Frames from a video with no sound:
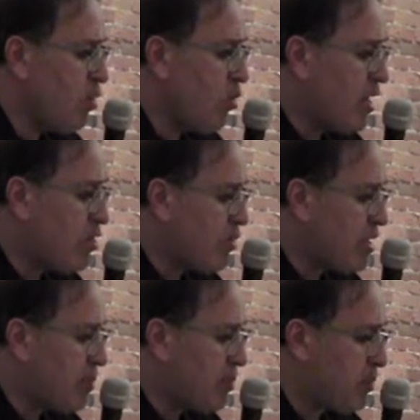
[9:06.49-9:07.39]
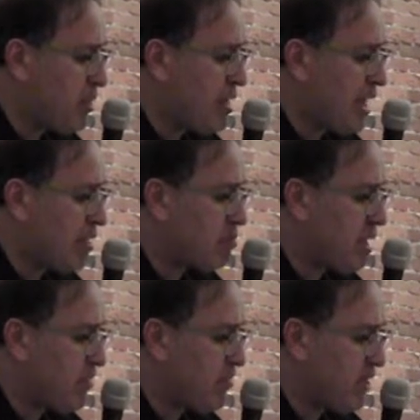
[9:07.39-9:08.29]
Why do you keep looking at
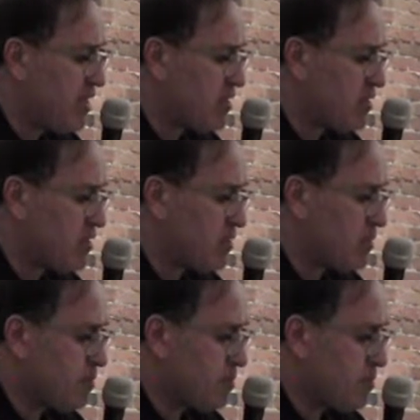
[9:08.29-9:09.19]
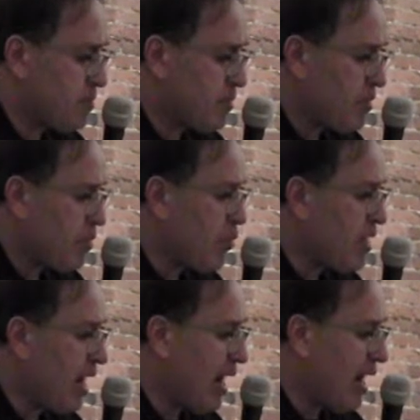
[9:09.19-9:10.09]
my face
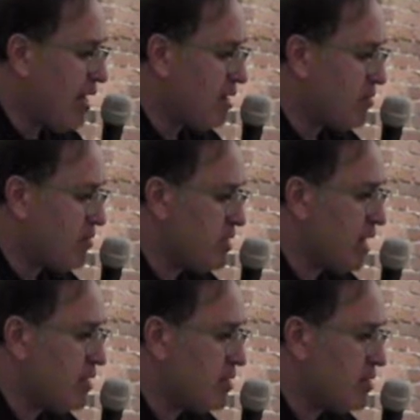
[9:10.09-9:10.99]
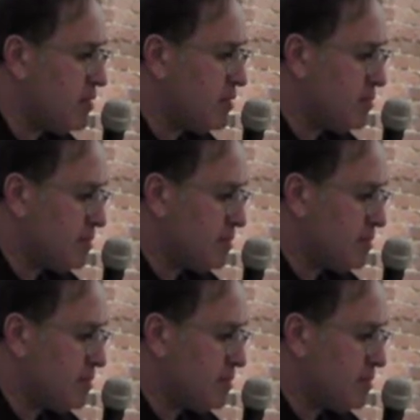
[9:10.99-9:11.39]
when I have none?